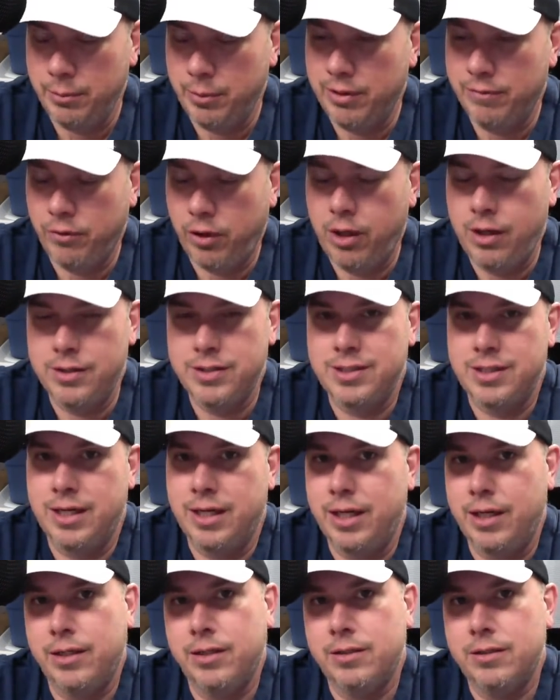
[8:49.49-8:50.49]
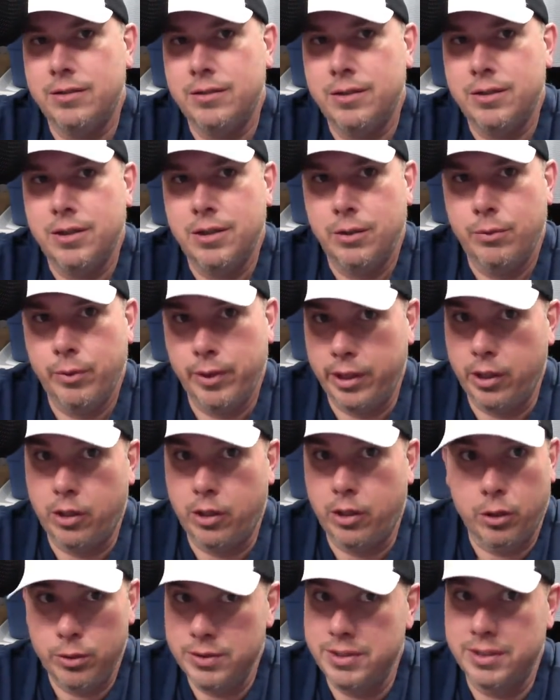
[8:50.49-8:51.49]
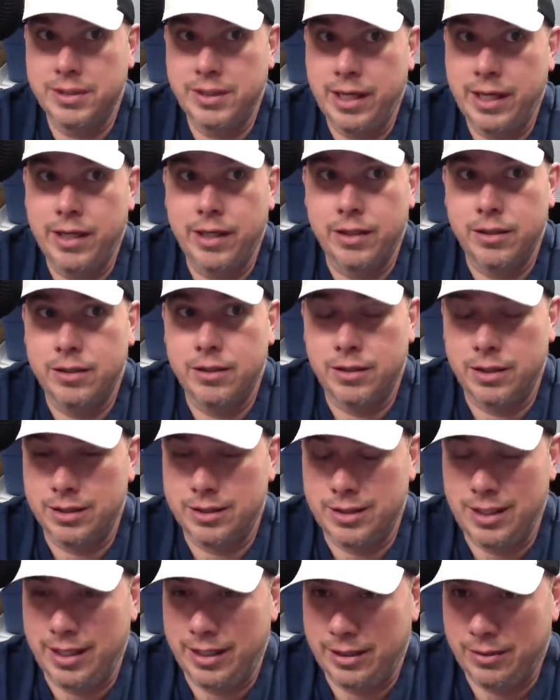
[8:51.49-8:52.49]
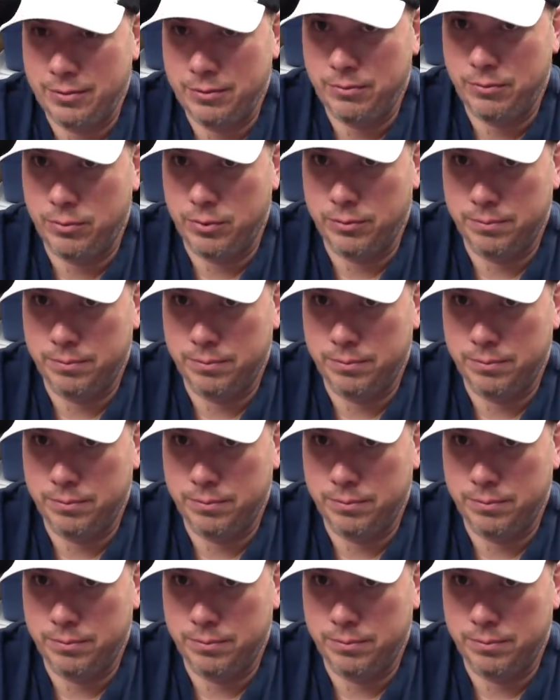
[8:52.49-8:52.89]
And we've lost that. We are losing that. Like